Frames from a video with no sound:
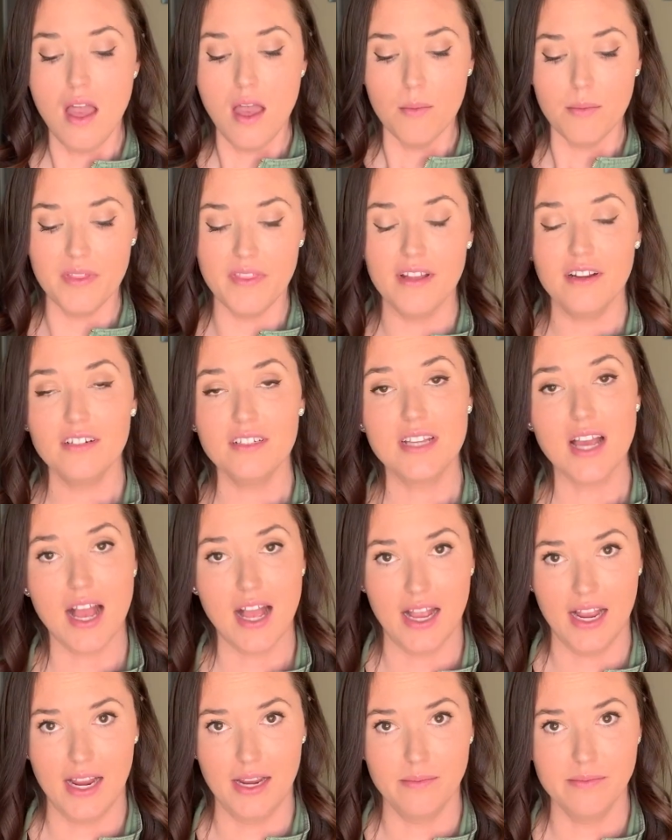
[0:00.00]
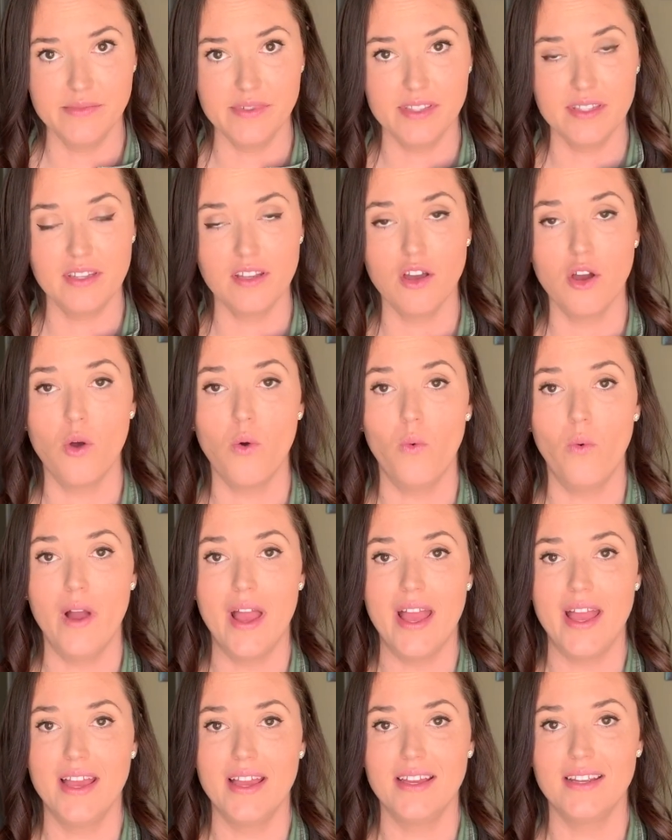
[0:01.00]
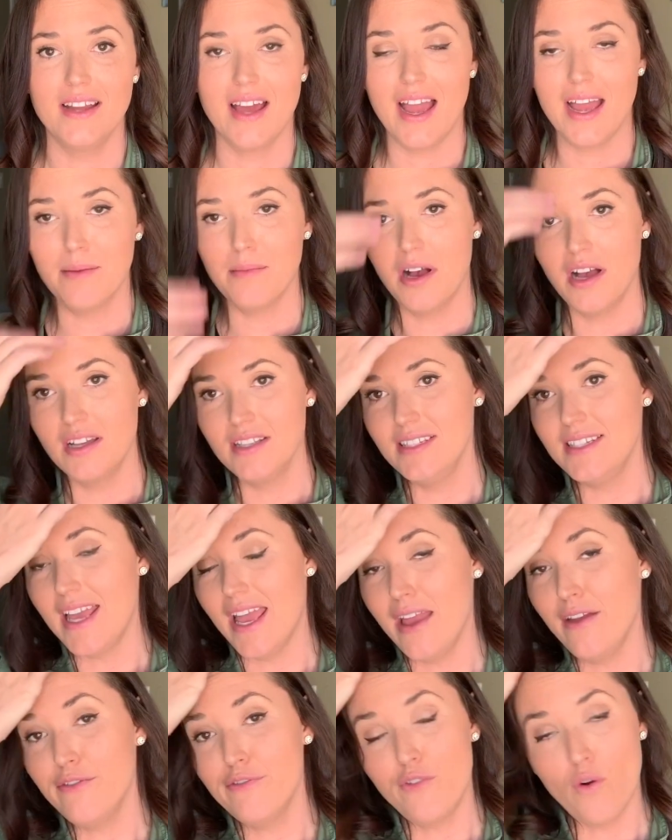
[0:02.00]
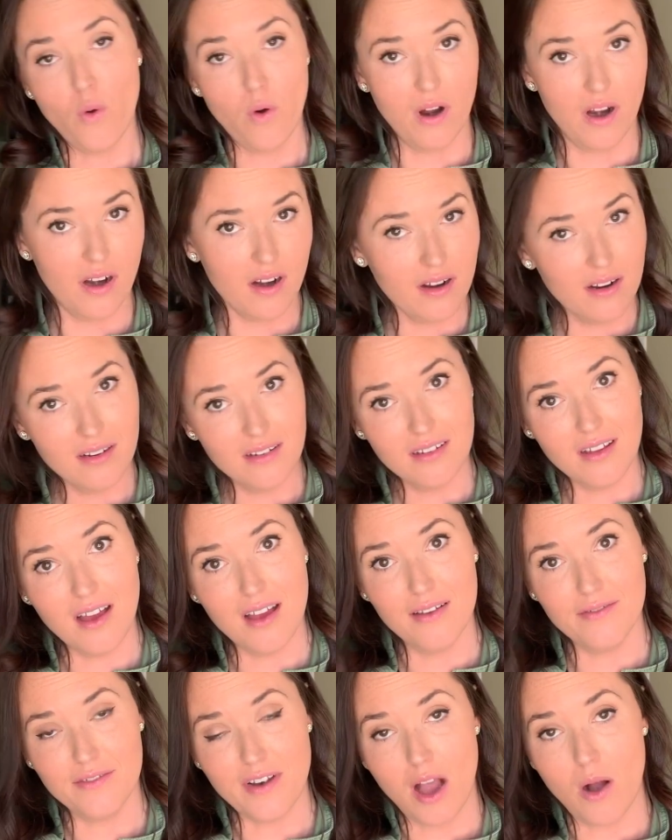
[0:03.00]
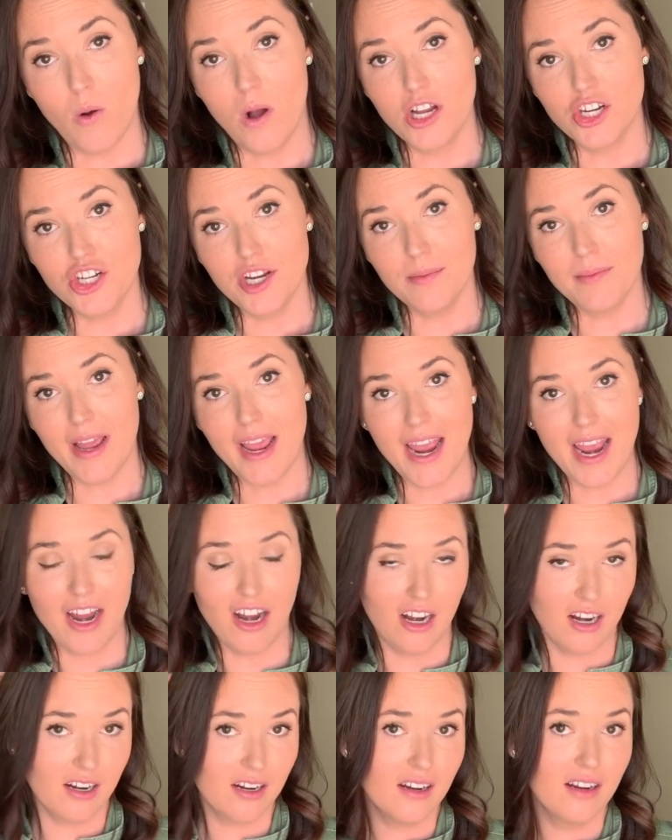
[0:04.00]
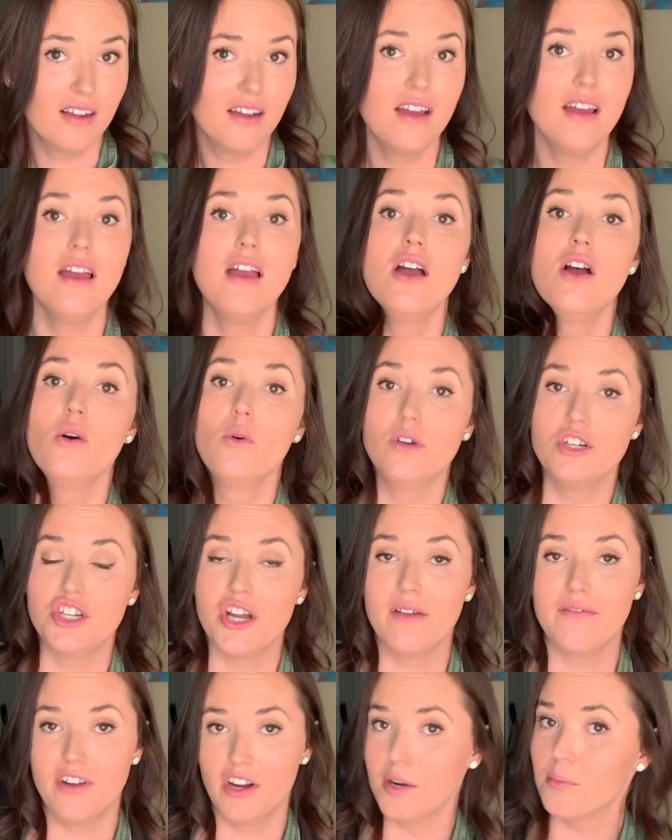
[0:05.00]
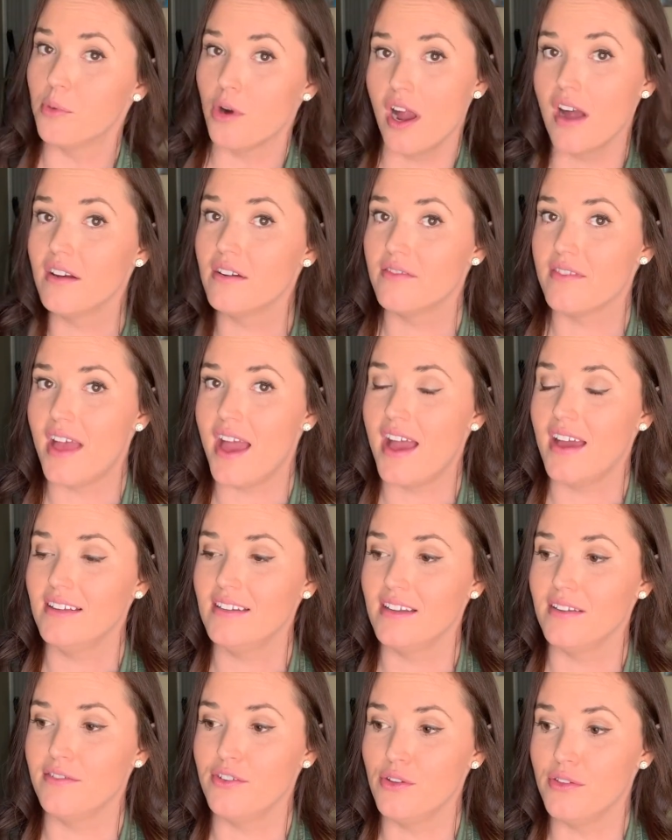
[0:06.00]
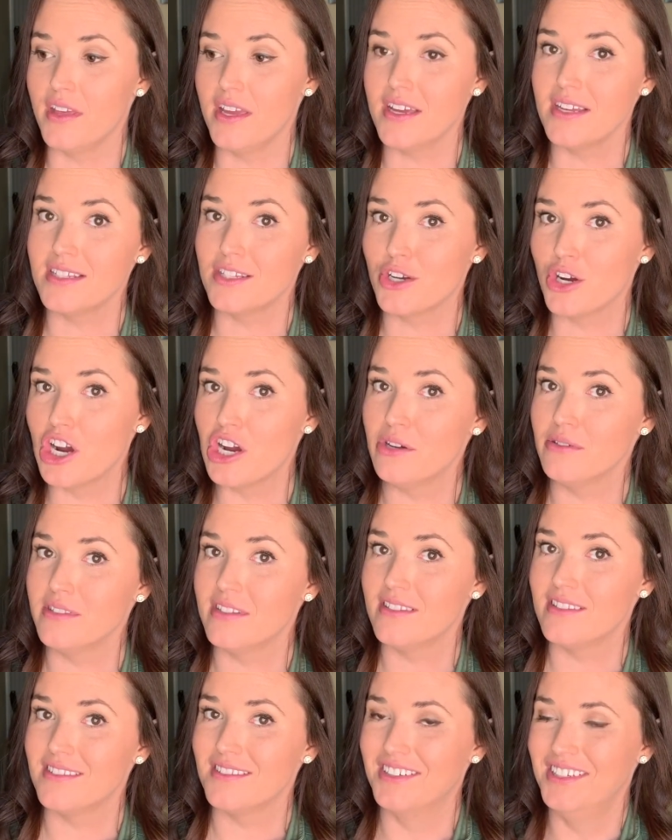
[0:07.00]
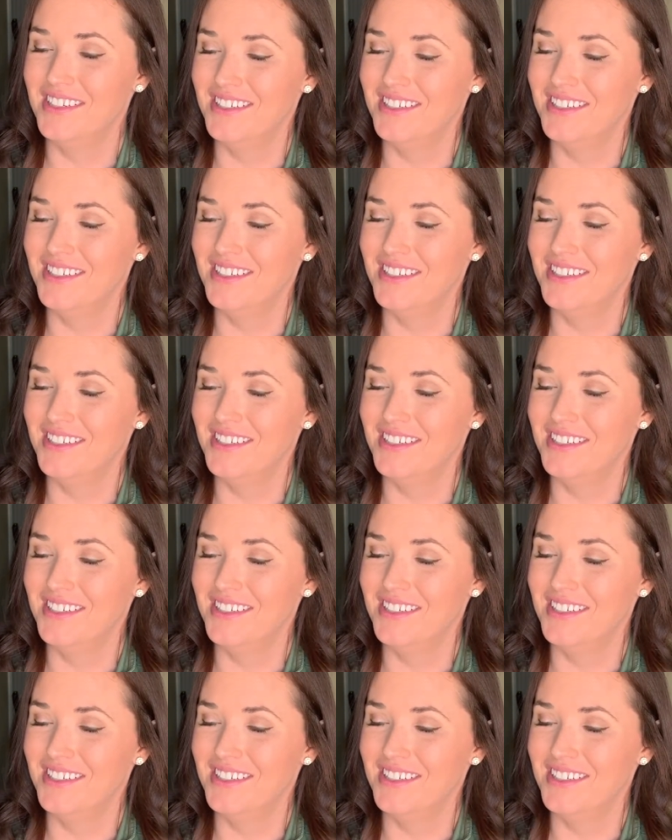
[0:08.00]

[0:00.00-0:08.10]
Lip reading: But there are times when I'm on day 4 of not washing my hair, which I'm very proud of that. If you think it's gross,